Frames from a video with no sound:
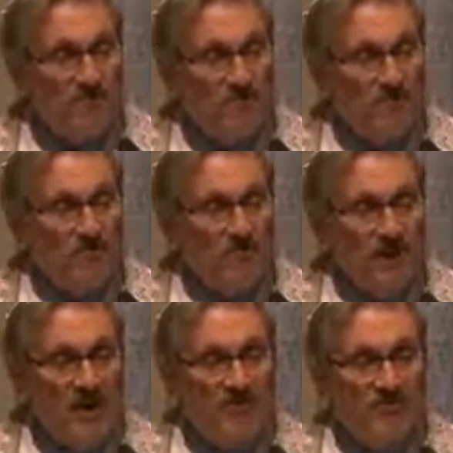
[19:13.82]
So
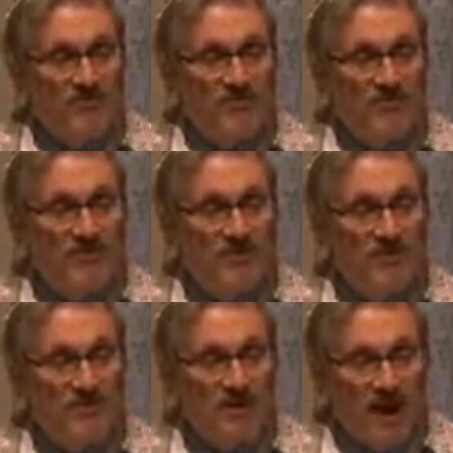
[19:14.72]
yes,
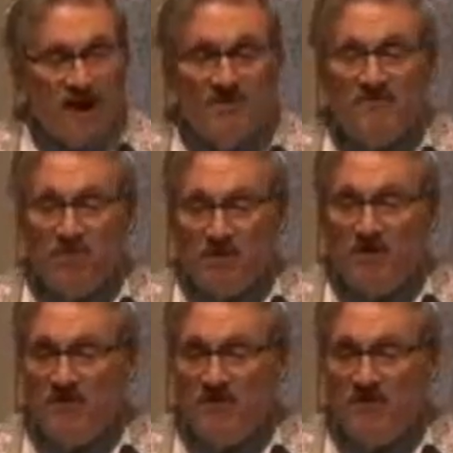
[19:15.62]
life well